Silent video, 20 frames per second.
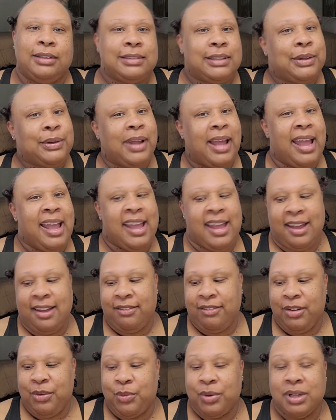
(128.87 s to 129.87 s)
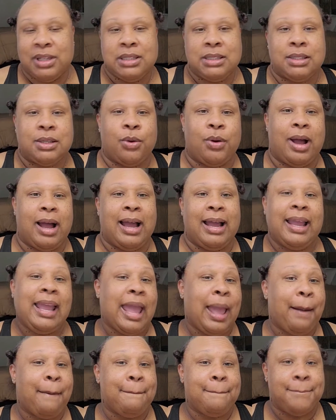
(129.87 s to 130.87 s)
Okay everyone, so I
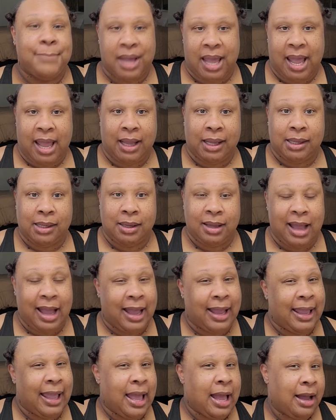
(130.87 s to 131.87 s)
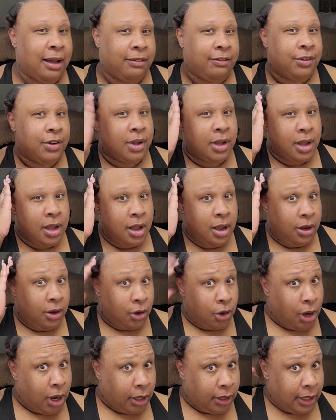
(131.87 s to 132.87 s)
am back. I have
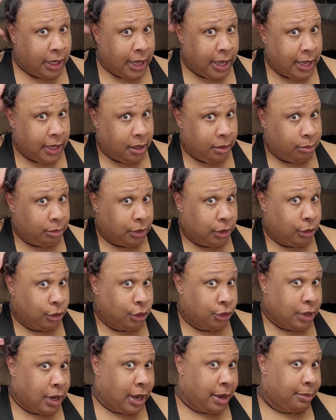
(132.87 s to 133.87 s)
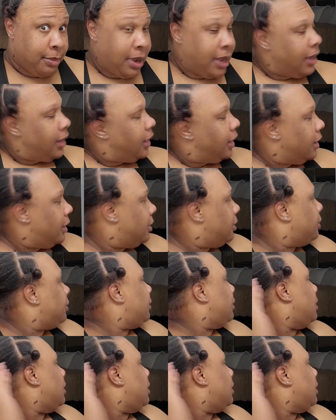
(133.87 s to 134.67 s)
gone ahead and blow dried my hair.